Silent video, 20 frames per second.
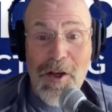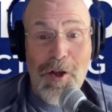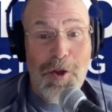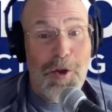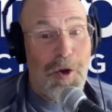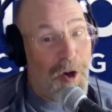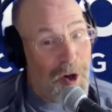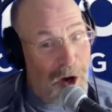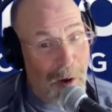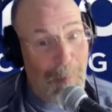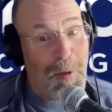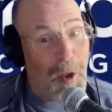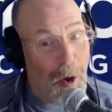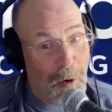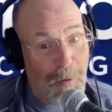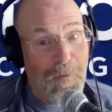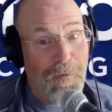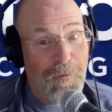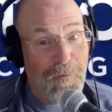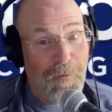You can
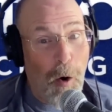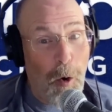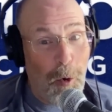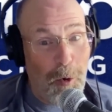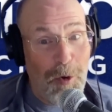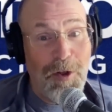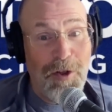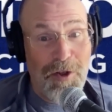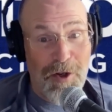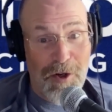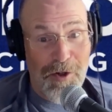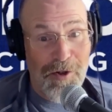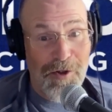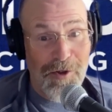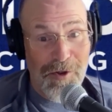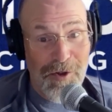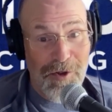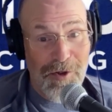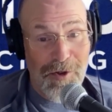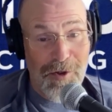upload
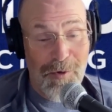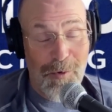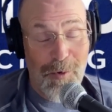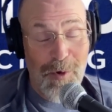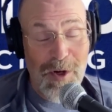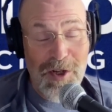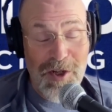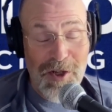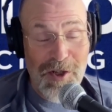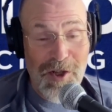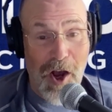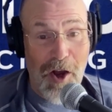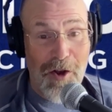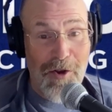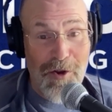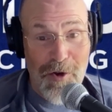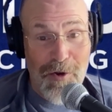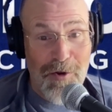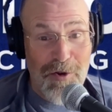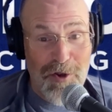folders, which is
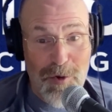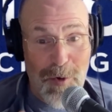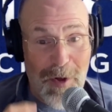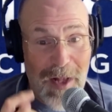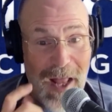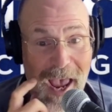unusual.